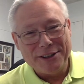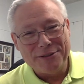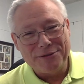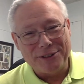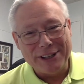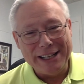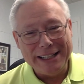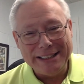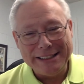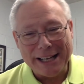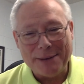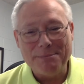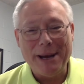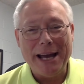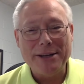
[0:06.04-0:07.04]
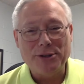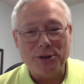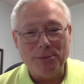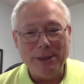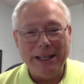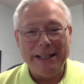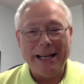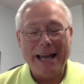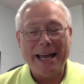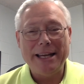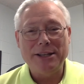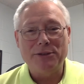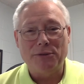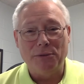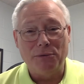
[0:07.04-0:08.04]
Friends, I'm Pastor Ben
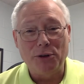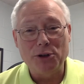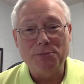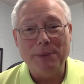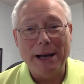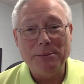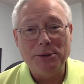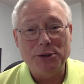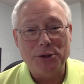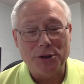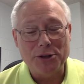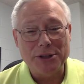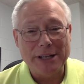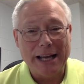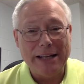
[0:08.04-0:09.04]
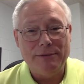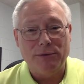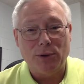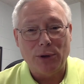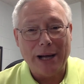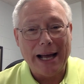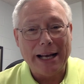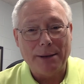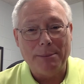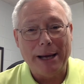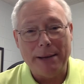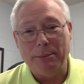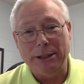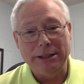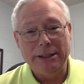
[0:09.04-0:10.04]
Hayes from First Baptist Church, Dadeville,
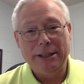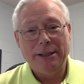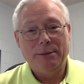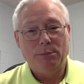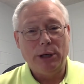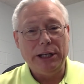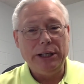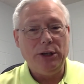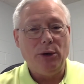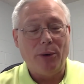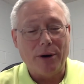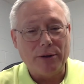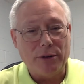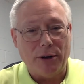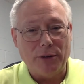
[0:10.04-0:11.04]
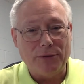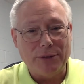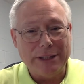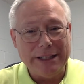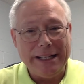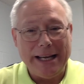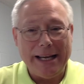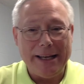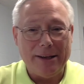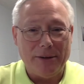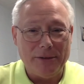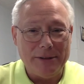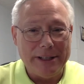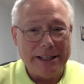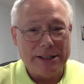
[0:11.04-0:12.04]
Alabama, bringing you our thought for the day
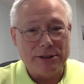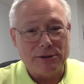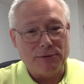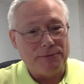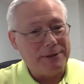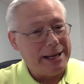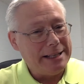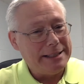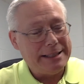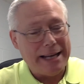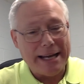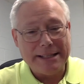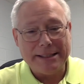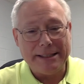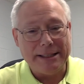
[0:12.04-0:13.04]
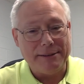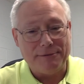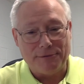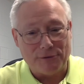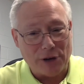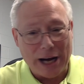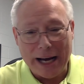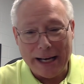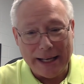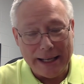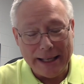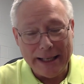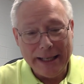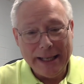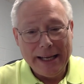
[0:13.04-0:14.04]
on this fantastic
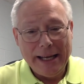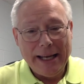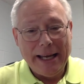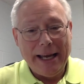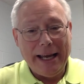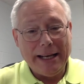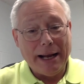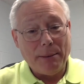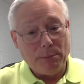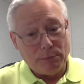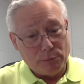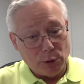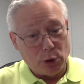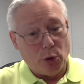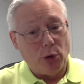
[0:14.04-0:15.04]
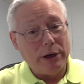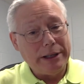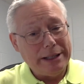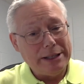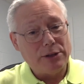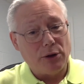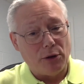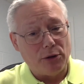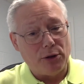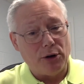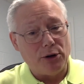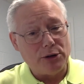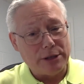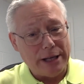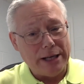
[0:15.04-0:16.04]
Friday. And I'm recording this on
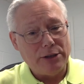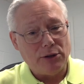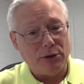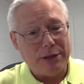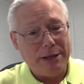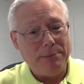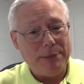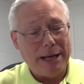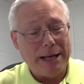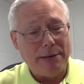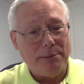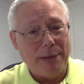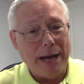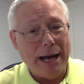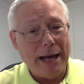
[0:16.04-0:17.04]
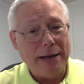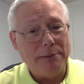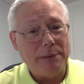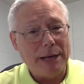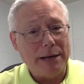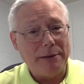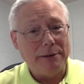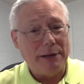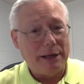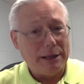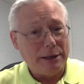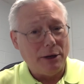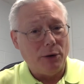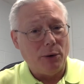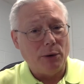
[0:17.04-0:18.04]
Thursday, so keep that in mind. But I
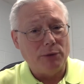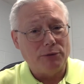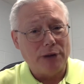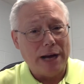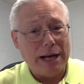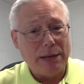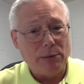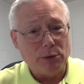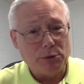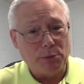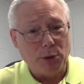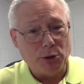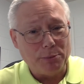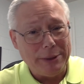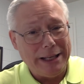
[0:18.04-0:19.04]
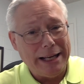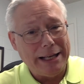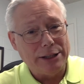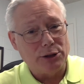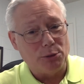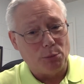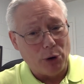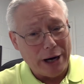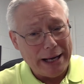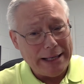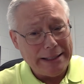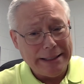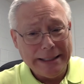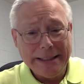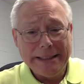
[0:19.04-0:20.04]
know on Friday we're supposed to be getting some rain.